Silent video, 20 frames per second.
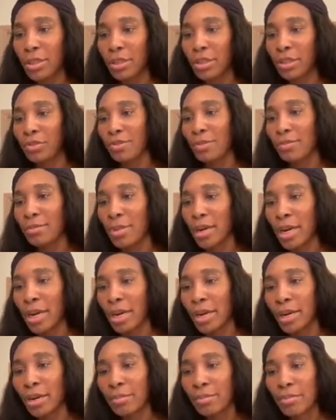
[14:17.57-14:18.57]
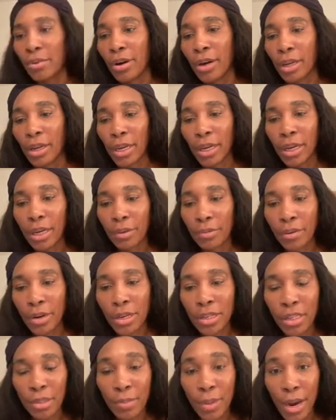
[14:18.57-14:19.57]
This is from Monica Brolick.
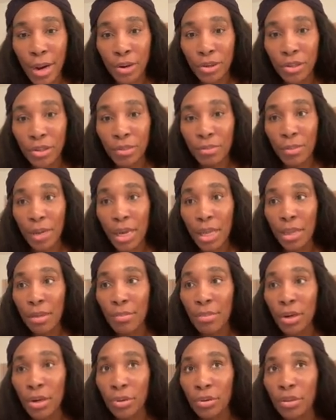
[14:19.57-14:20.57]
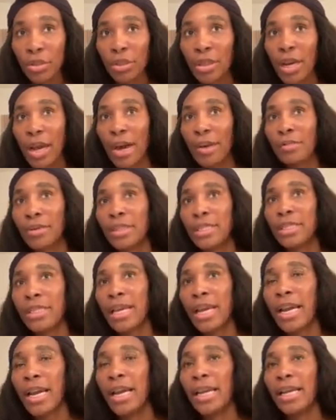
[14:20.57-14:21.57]
What inspires me the most, I would
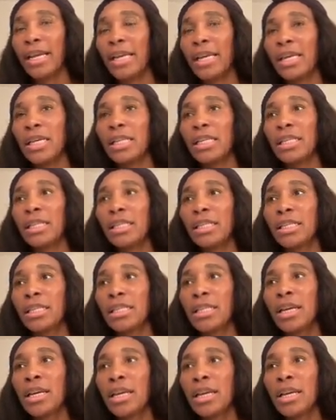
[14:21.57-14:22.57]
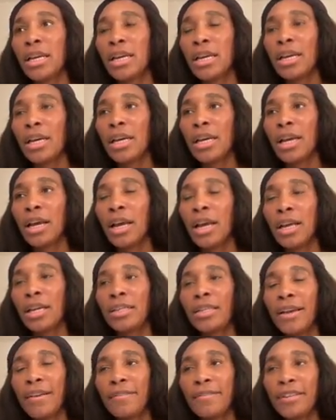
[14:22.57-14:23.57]
say, is
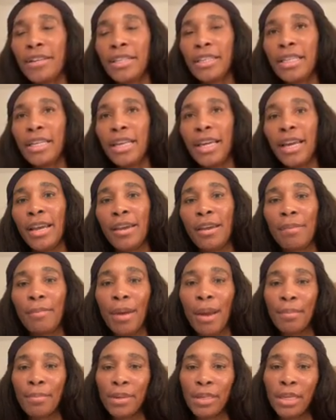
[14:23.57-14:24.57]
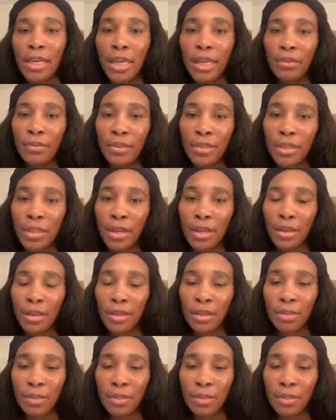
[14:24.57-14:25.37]
definitely my beliefs.